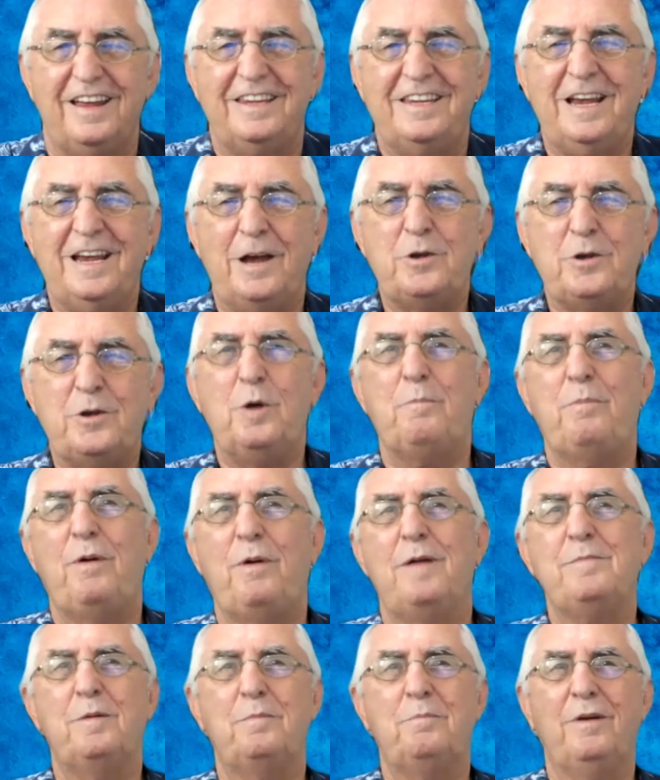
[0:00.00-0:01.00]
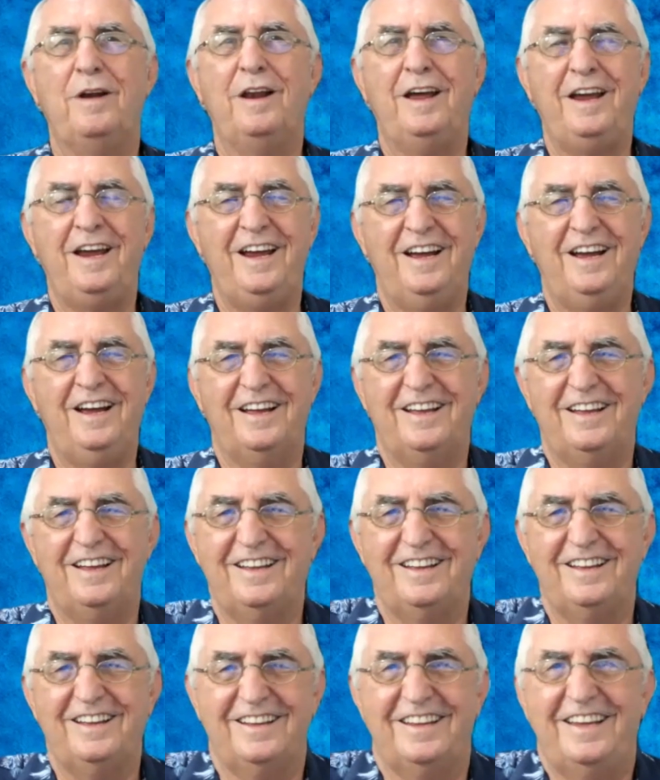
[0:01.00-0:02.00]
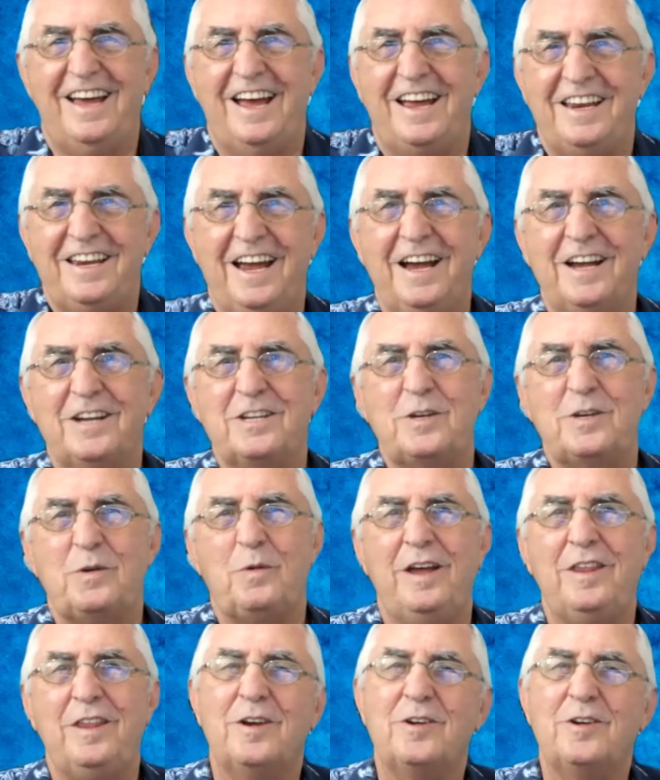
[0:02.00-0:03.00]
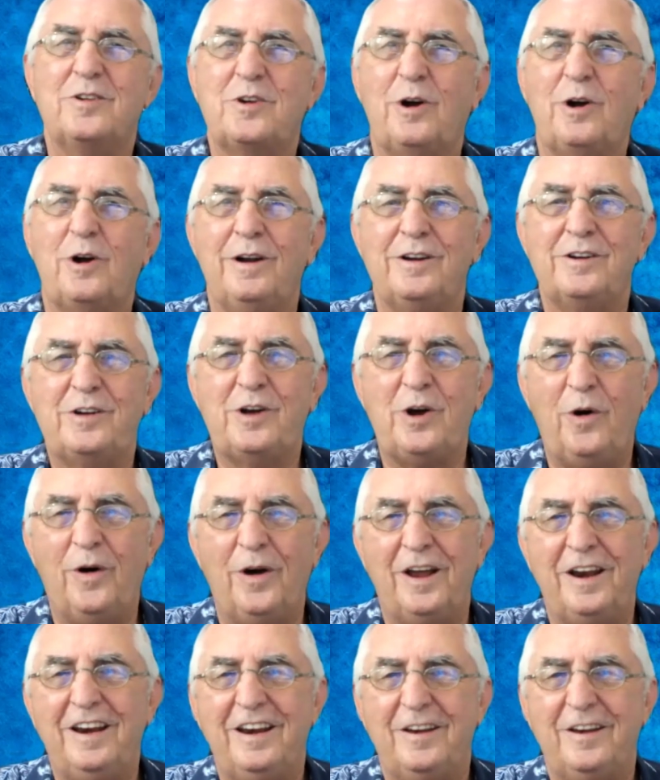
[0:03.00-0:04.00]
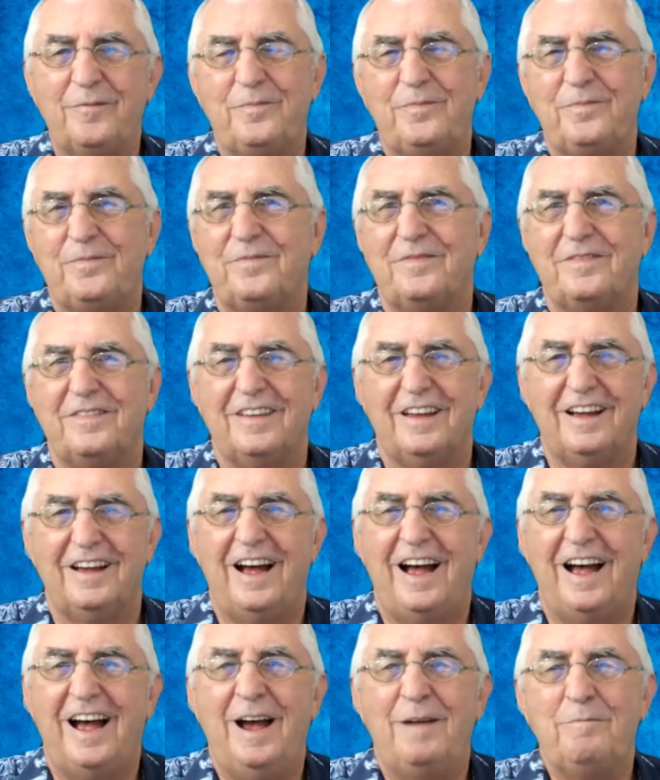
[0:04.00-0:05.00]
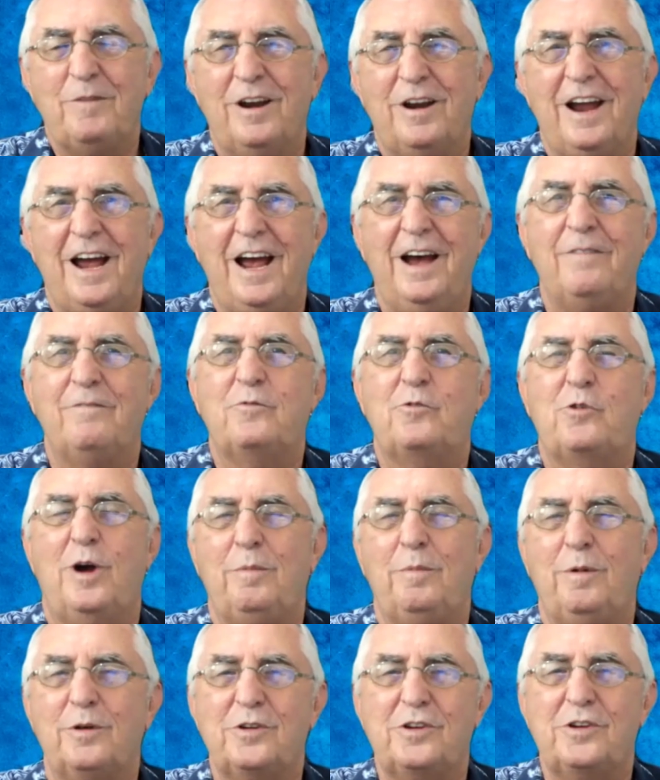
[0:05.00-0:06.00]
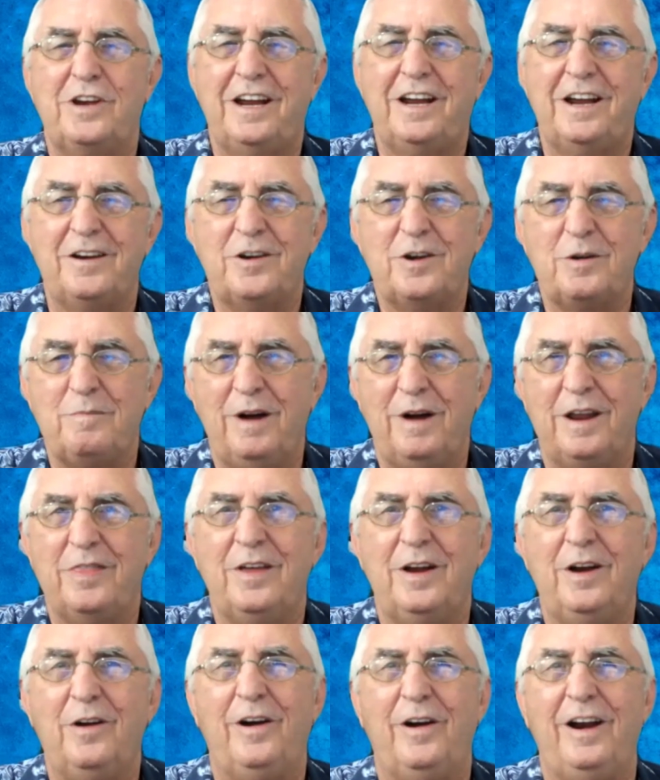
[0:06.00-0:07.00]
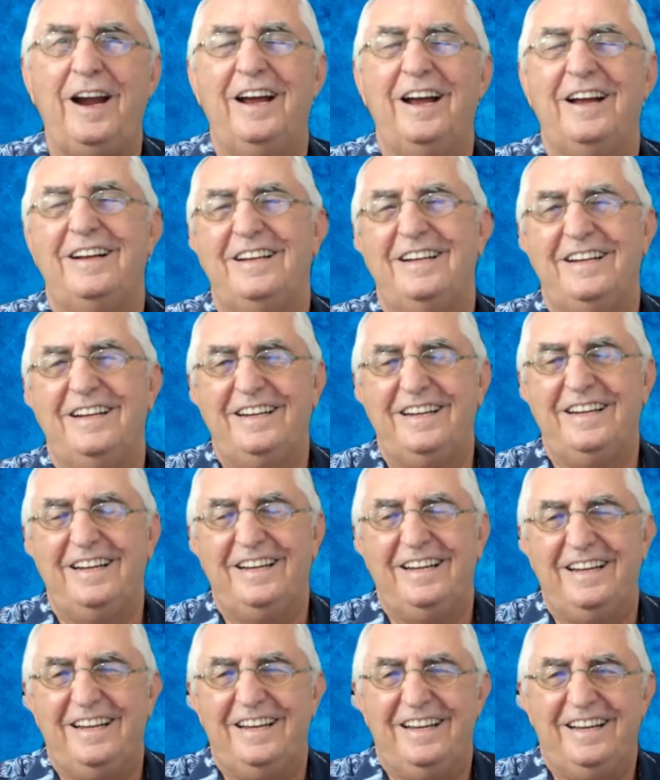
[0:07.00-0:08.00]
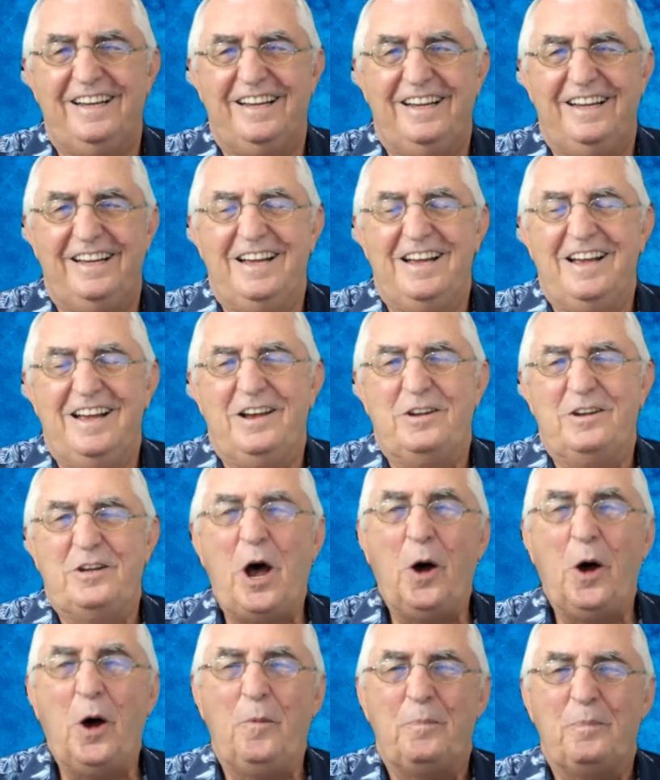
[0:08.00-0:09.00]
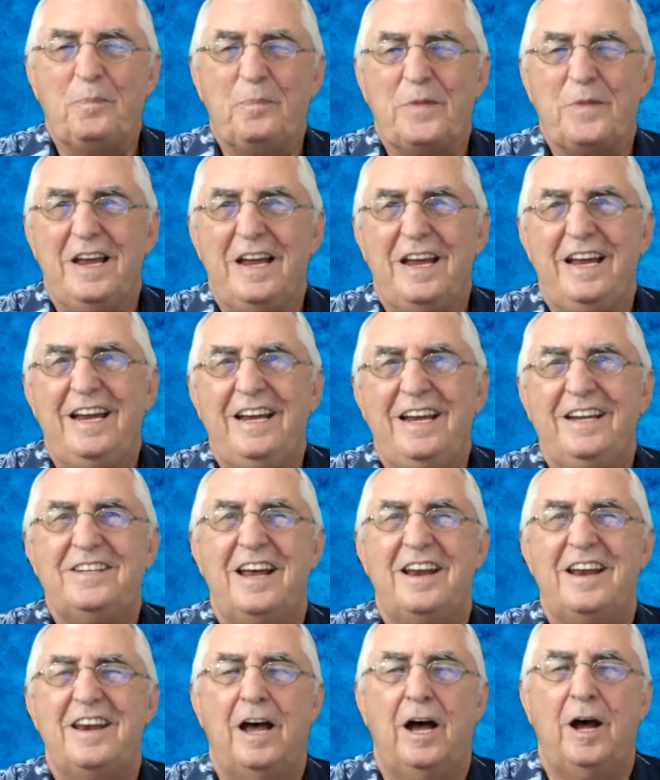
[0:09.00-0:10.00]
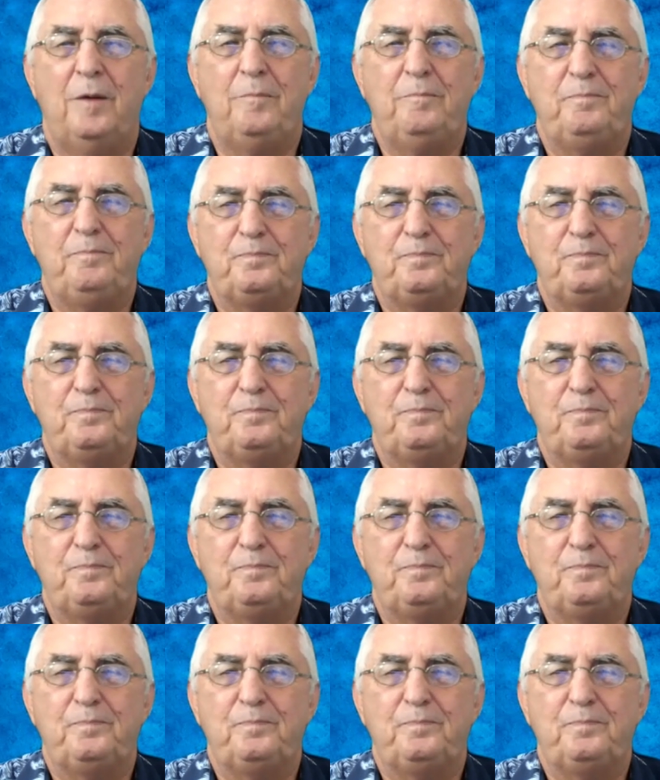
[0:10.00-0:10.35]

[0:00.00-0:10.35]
As you probably can guess the way this story is going, I'm going to have trouble sticking to my theory. So he said, I